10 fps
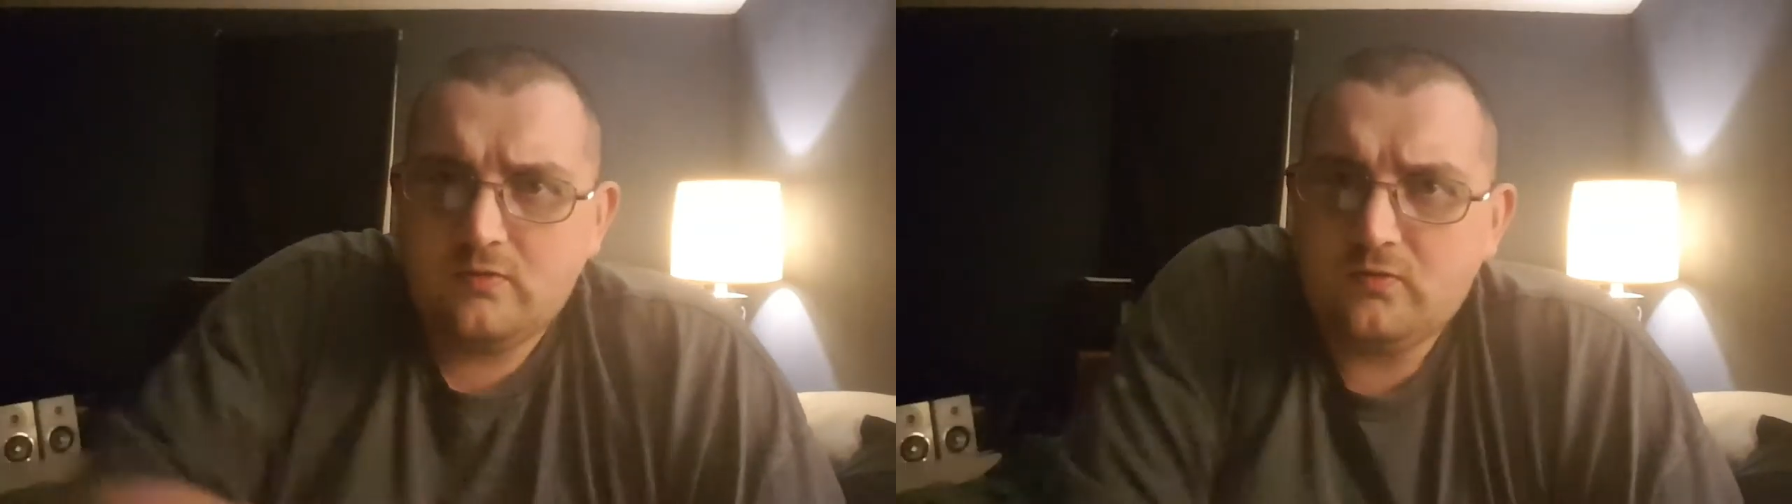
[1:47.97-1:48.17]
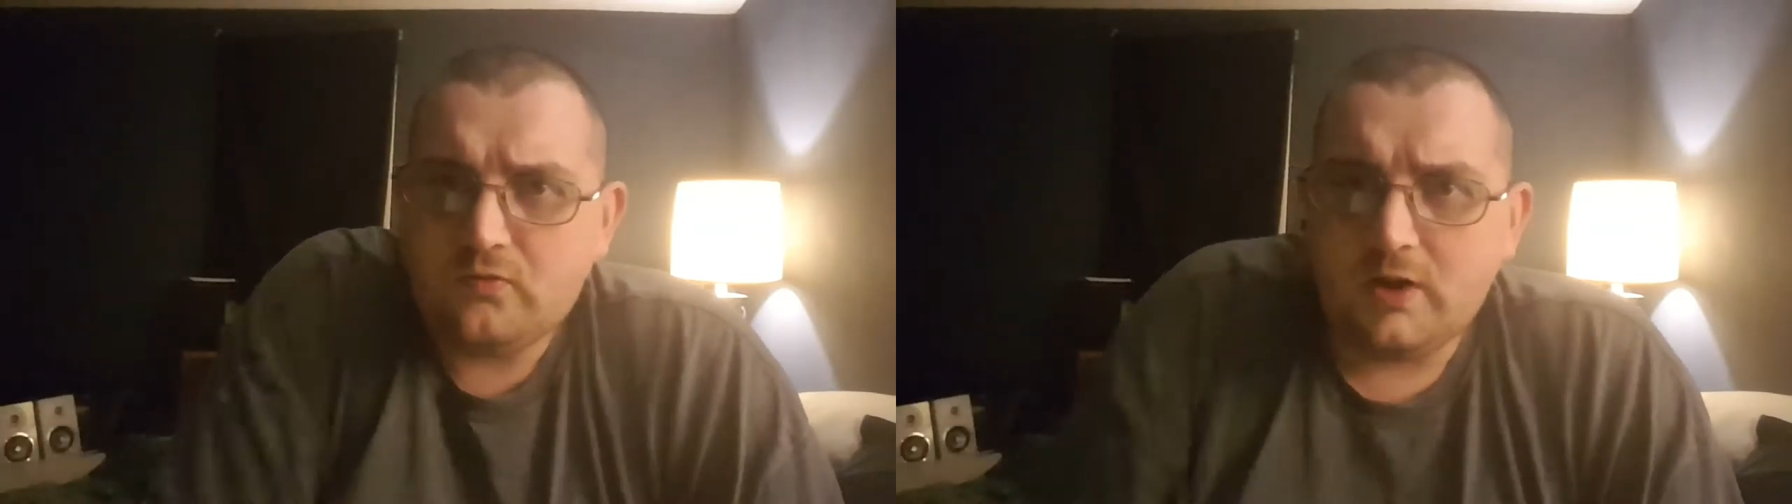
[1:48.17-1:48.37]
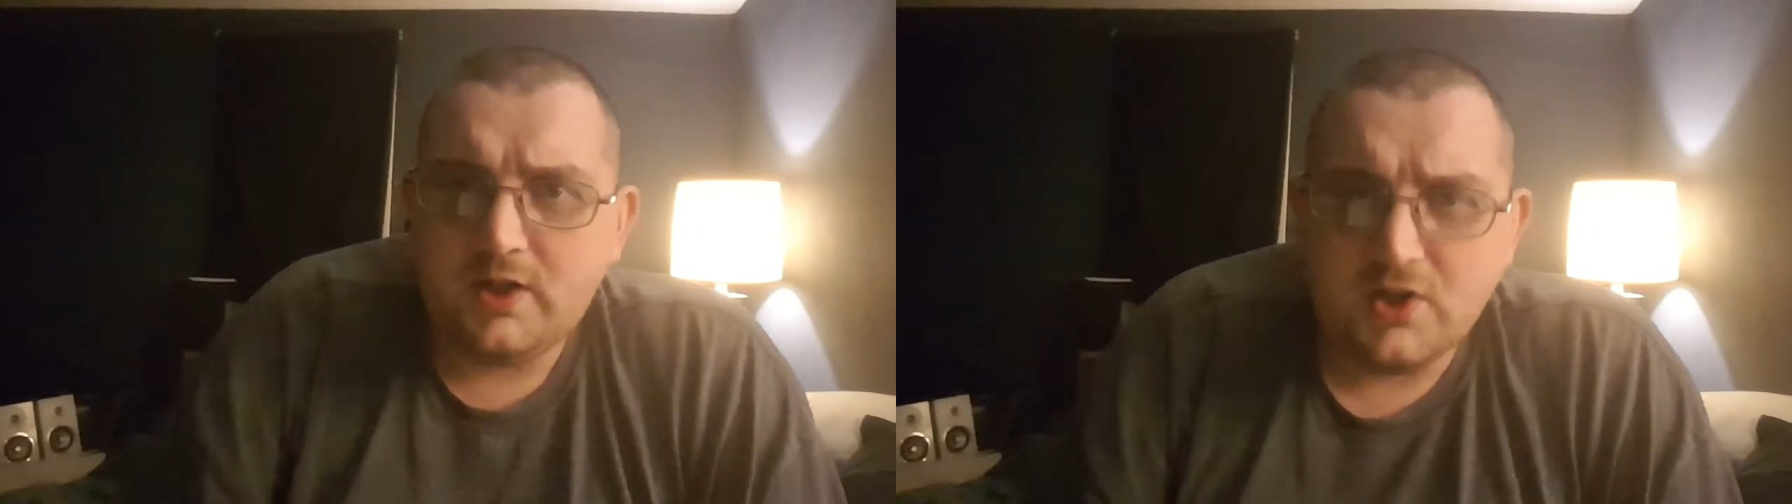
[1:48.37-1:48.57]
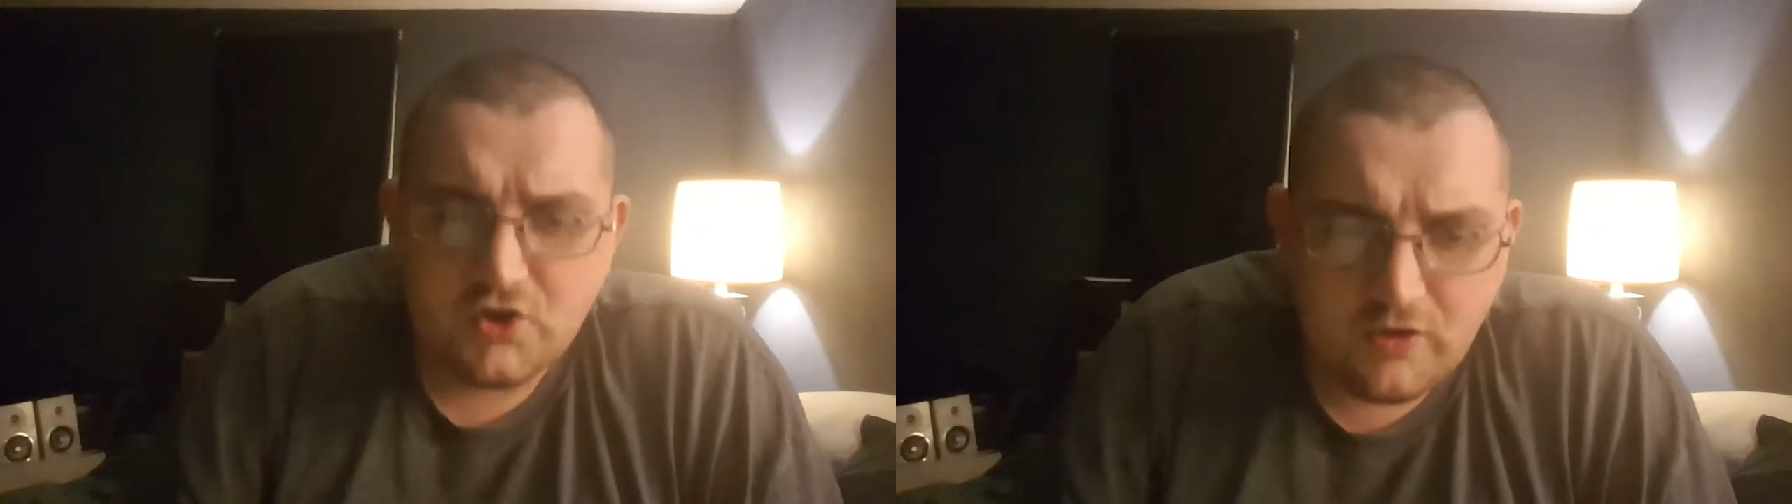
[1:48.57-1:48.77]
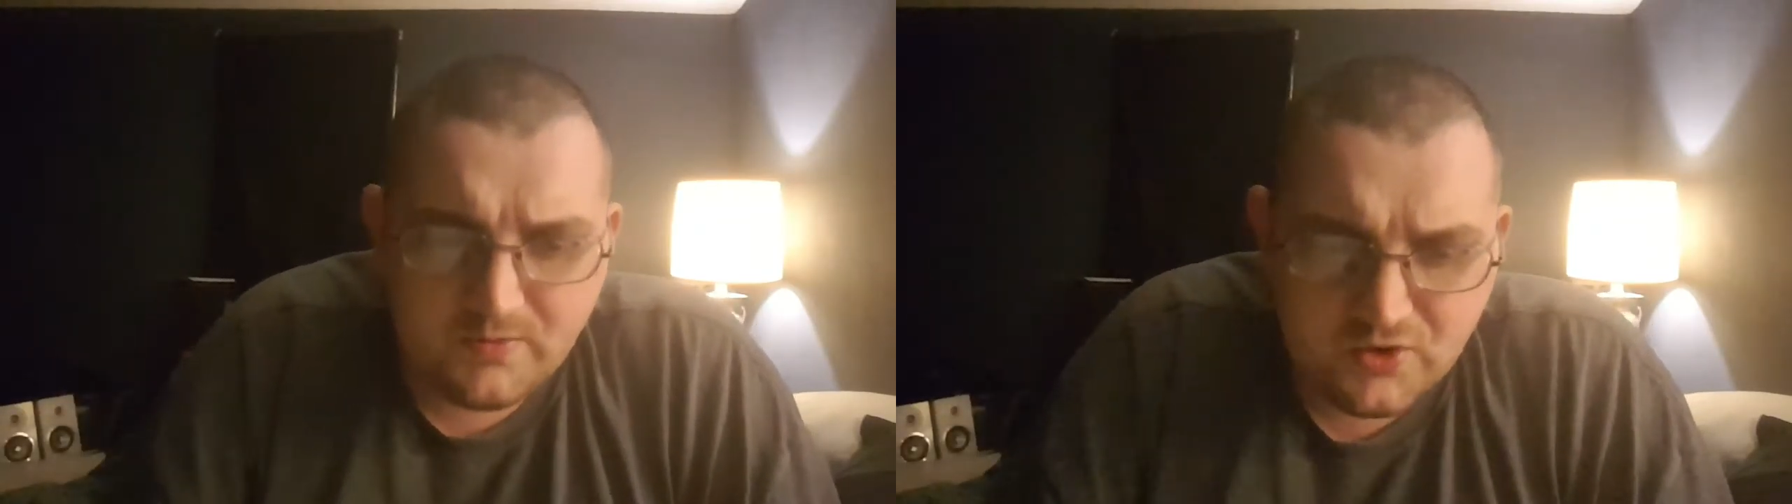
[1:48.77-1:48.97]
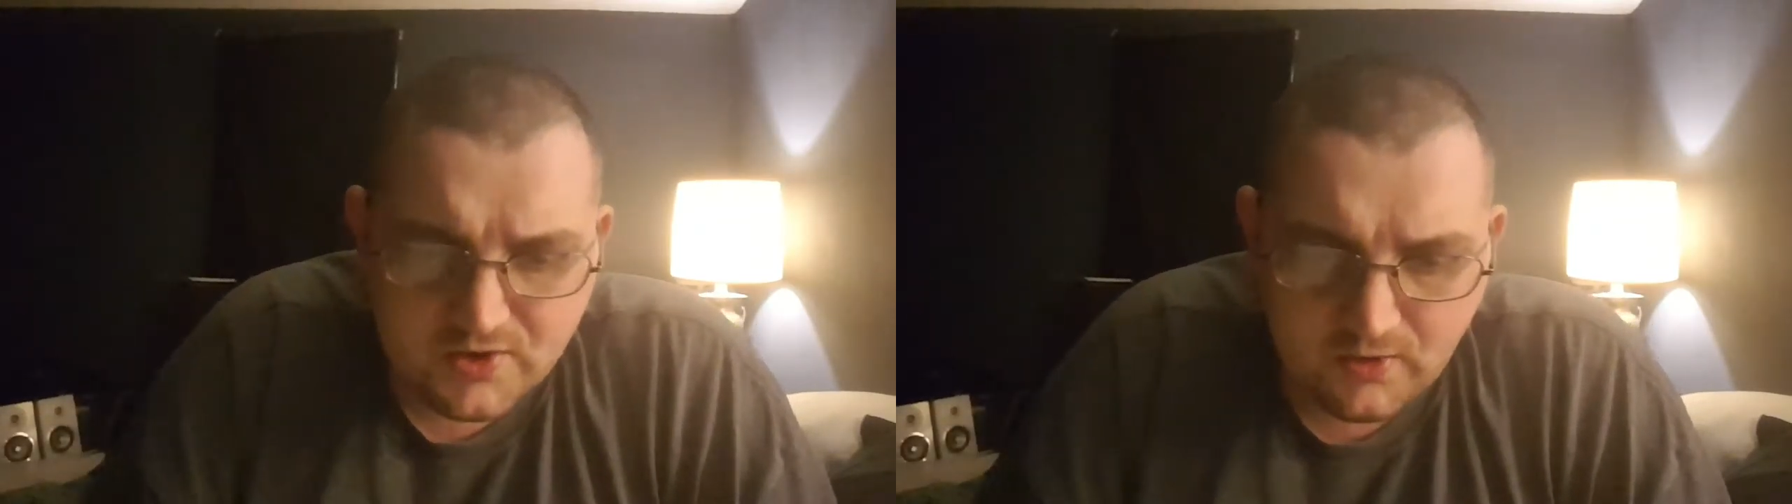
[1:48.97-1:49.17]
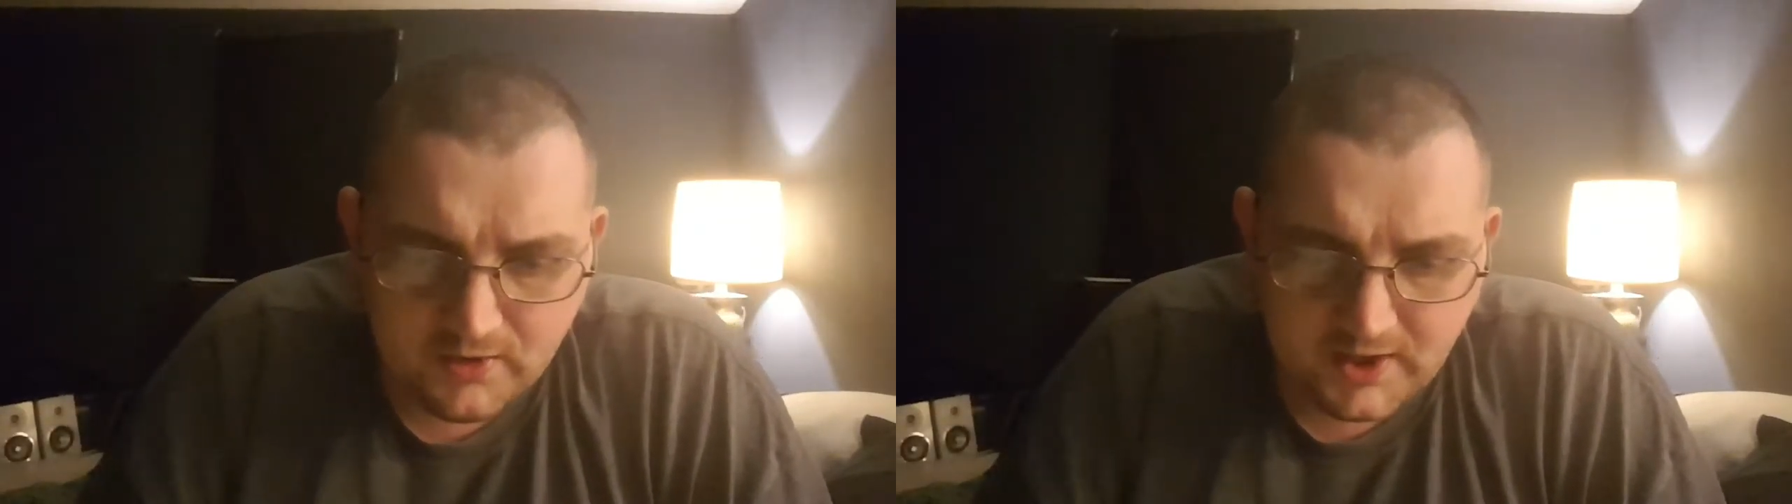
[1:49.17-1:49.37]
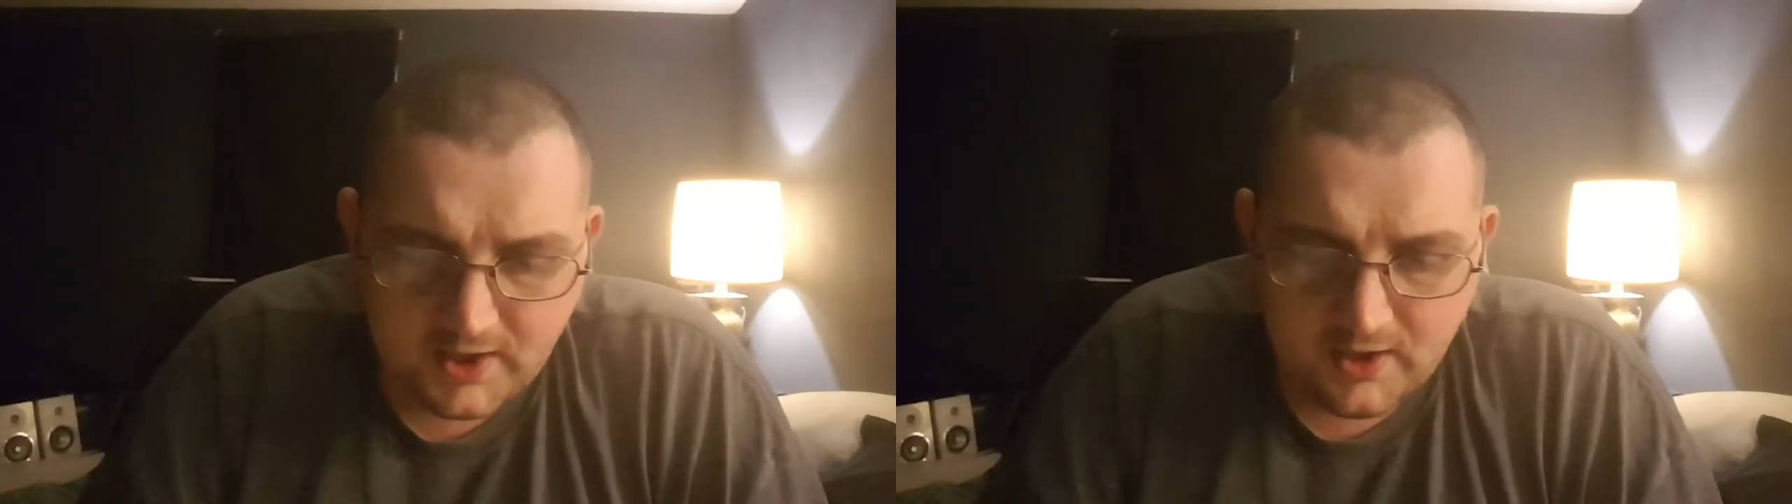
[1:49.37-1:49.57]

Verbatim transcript: write these scriptures on the